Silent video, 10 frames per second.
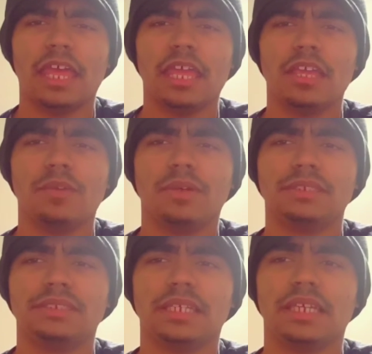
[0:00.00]
It
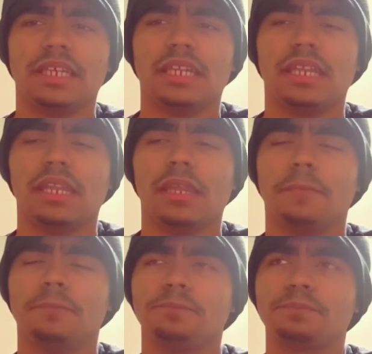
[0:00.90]
was in
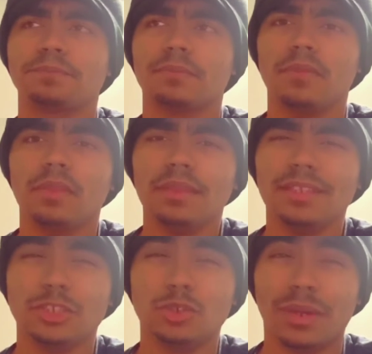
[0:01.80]

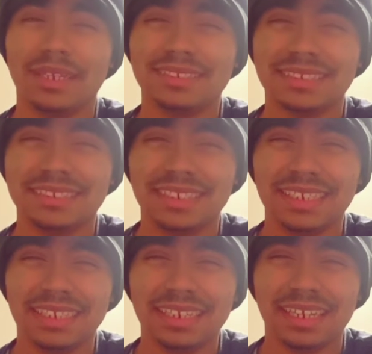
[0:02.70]

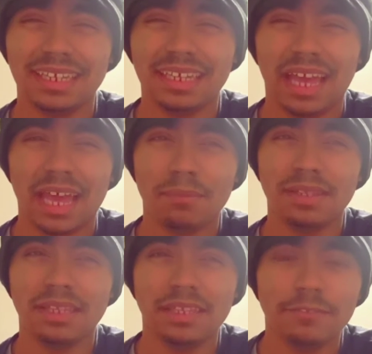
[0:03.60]
2016, I
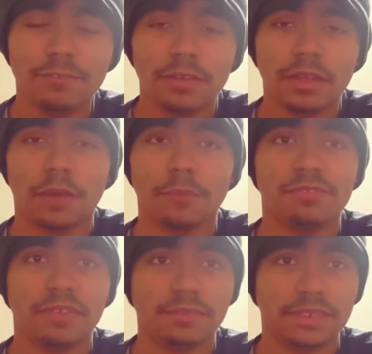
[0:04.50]
believe. I
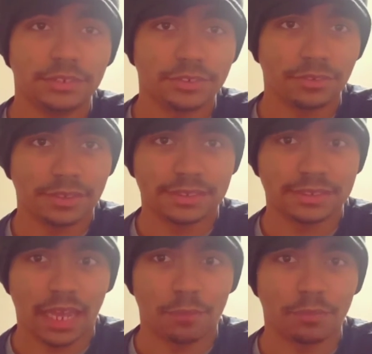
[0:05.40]
was 15 years old at the
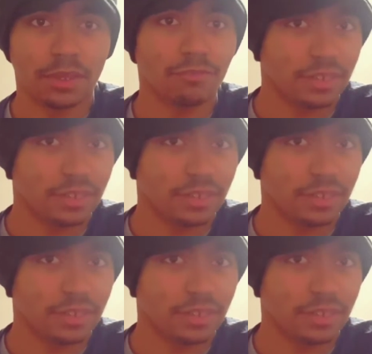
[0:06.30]
time, getting